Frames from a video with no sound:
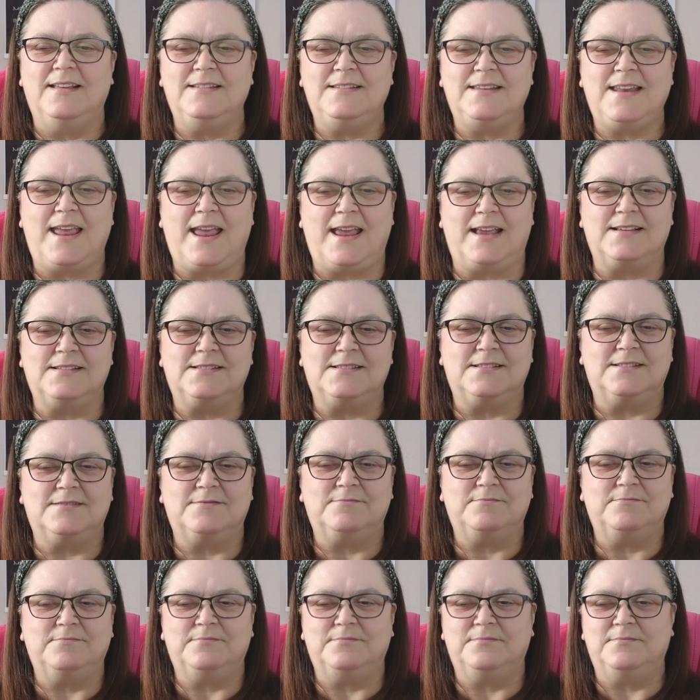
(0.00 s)
Next,
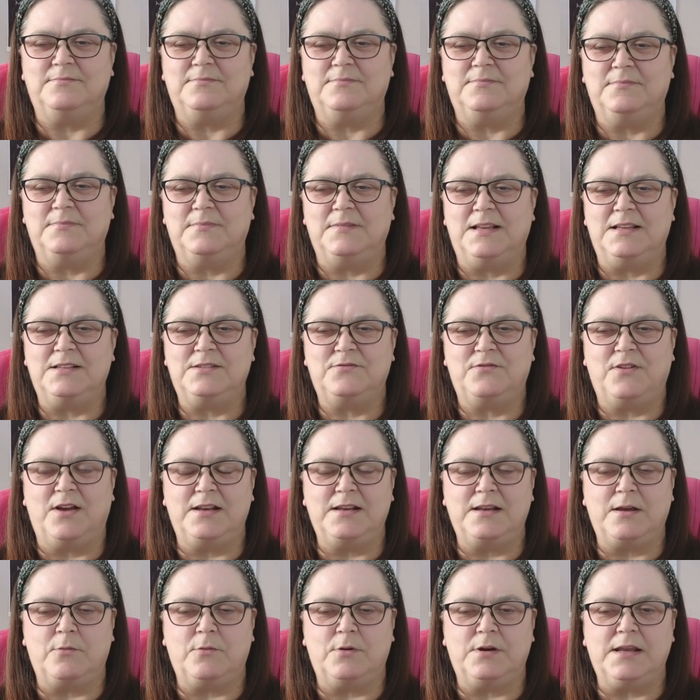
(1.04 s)
let's
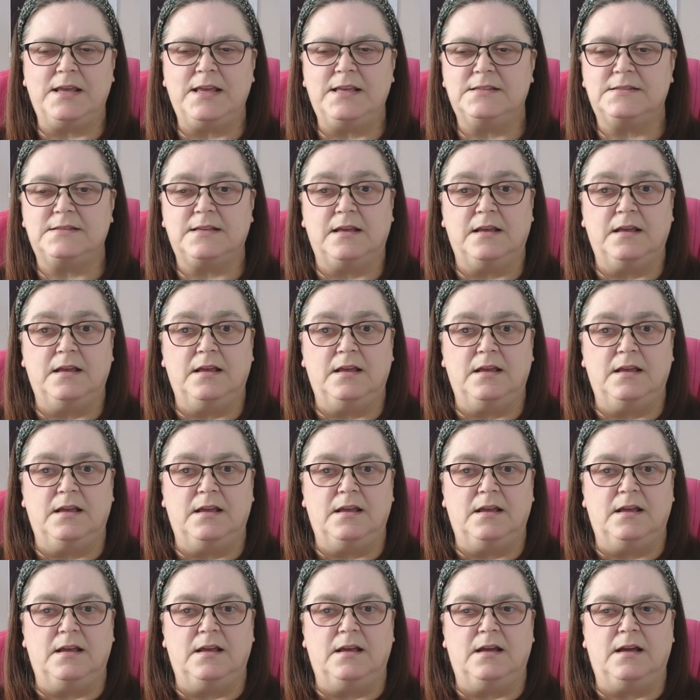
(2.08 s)
find out what it is.
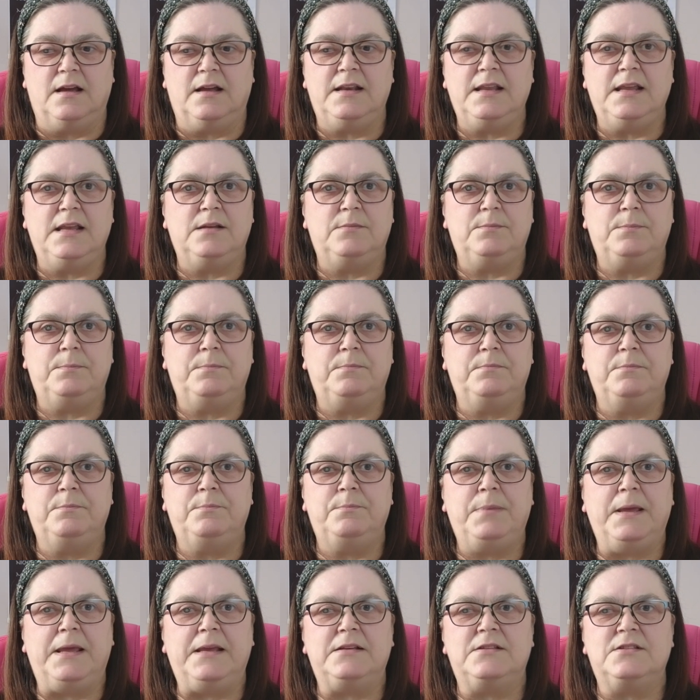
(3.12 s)
I need
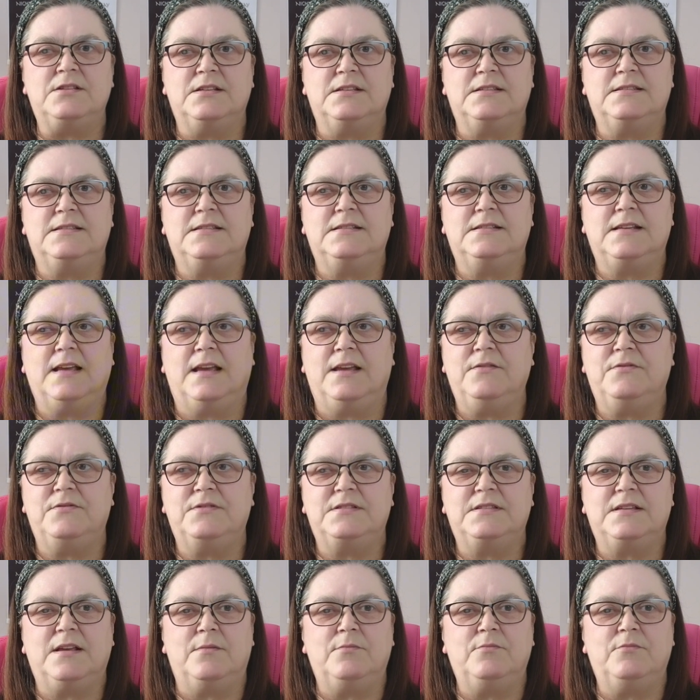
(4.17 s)
pictures today for
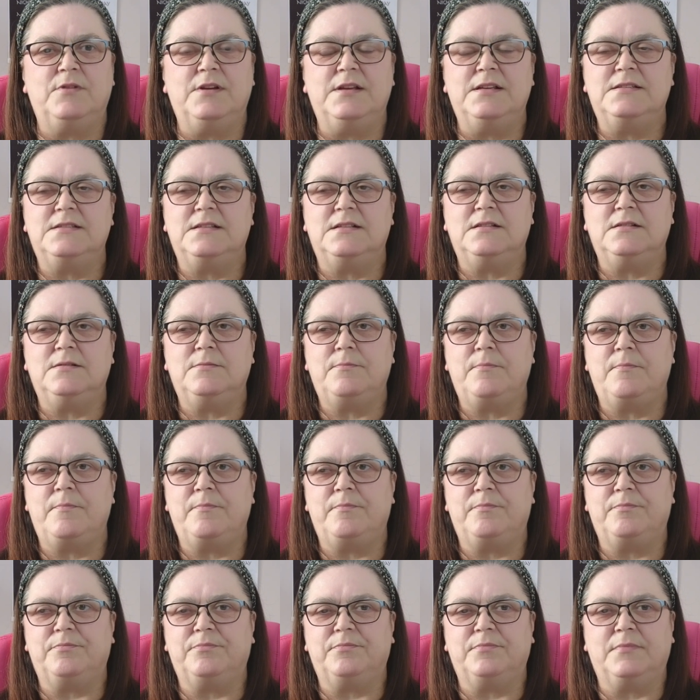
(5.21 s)
some reason.
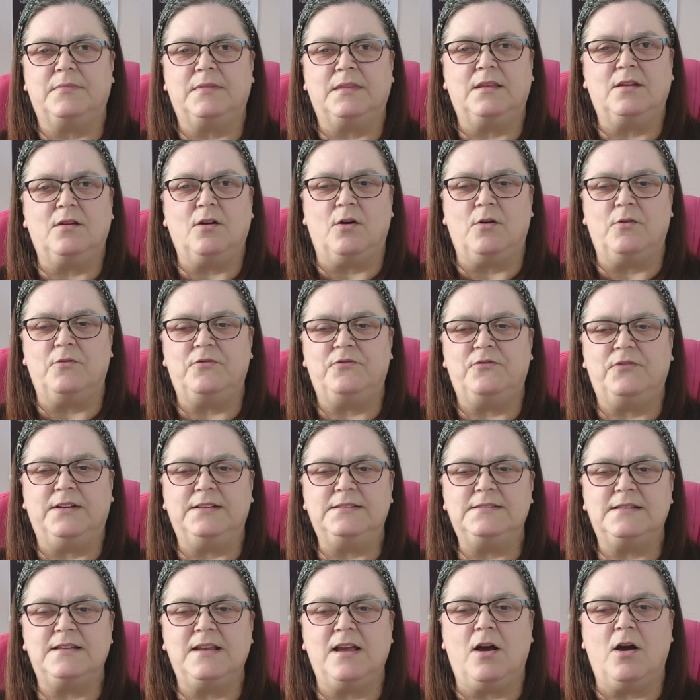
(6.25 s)
Got
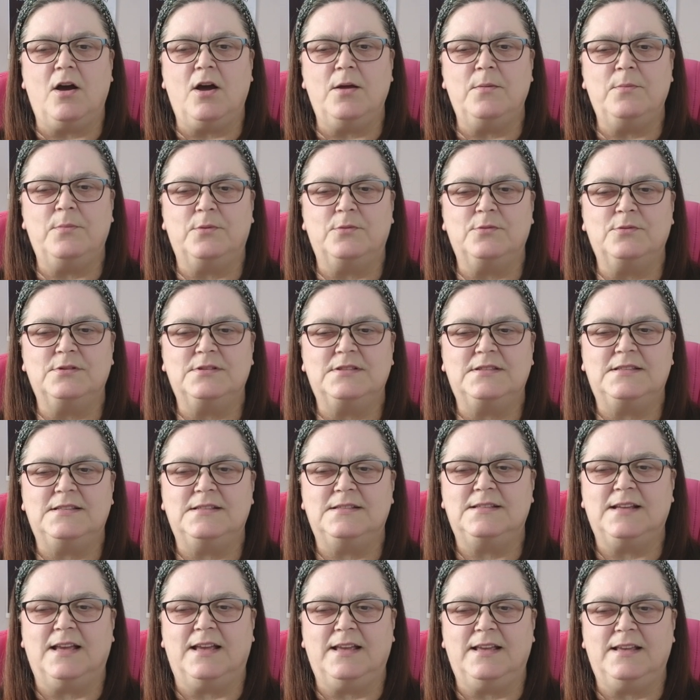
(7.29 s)
fuzzy eyeballs
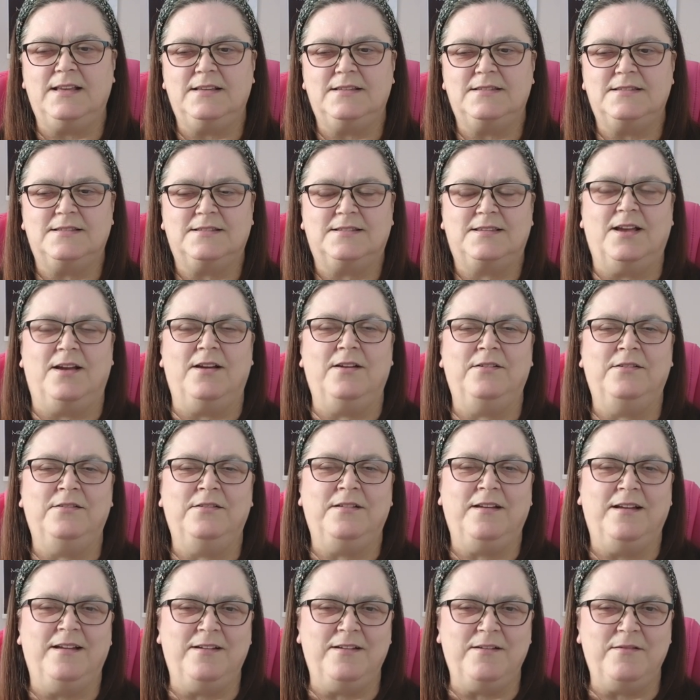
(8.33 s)
today,
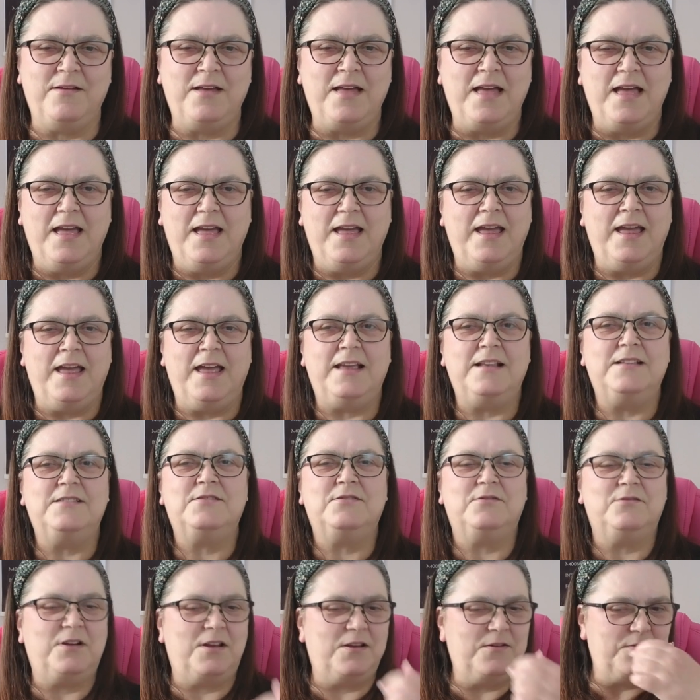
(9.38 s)
so head's
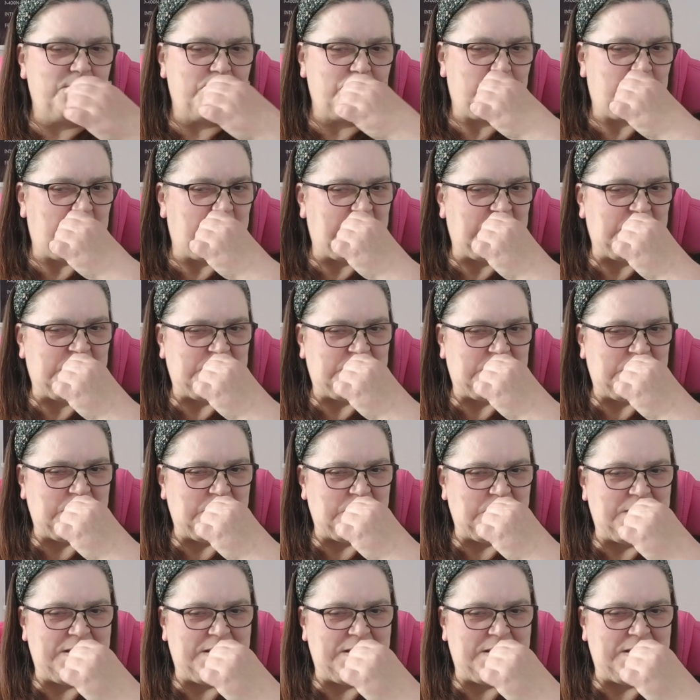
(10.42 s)
all over the place.